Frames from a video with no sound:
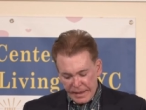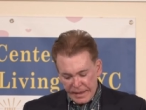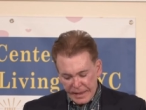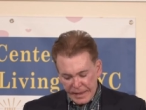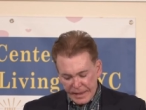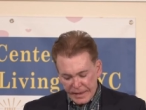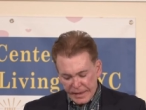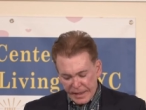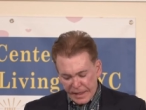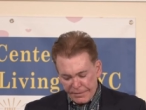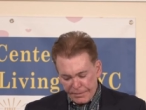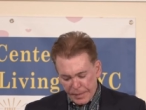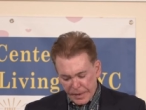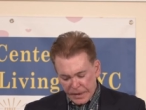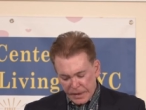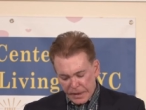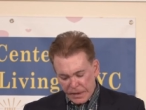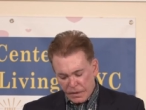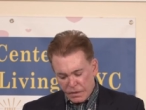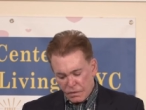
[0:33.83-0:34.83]
and I've
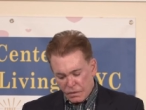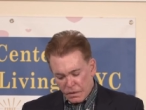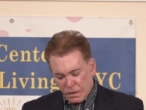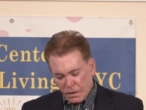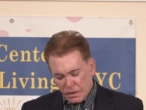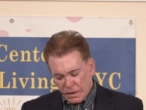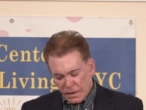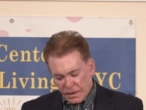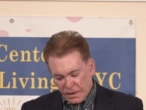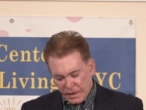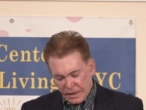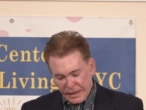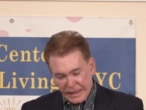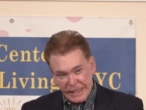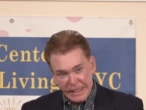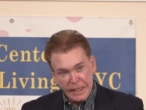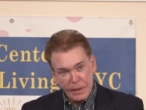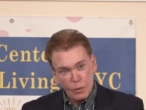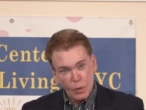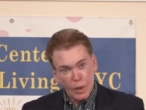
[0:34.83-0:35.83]
been
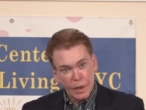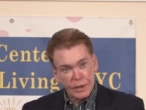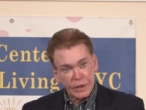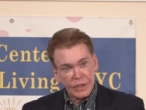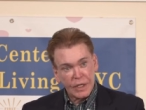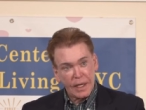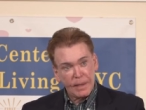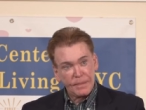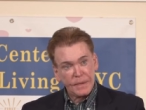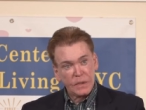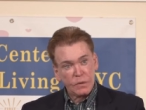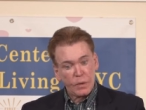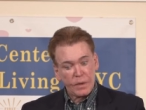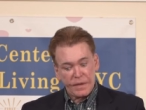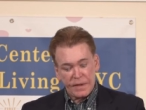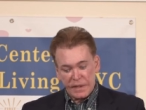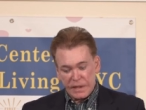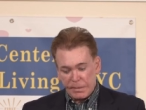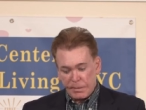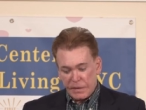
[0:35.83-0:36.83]
leading workshops with
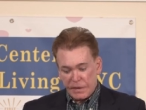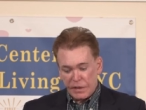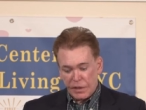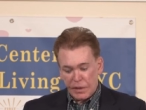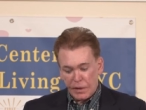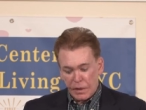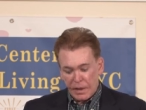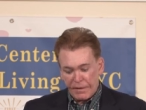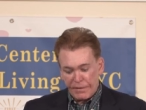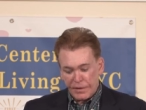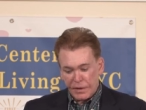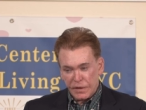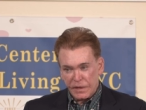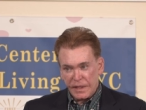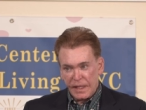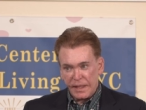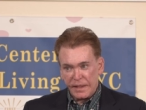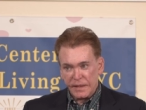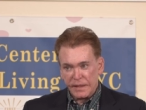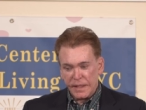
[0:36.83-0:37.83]
this material ever
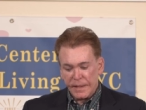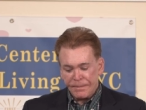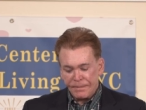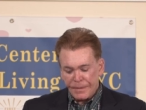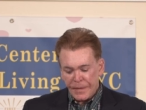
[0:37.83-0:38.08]
since.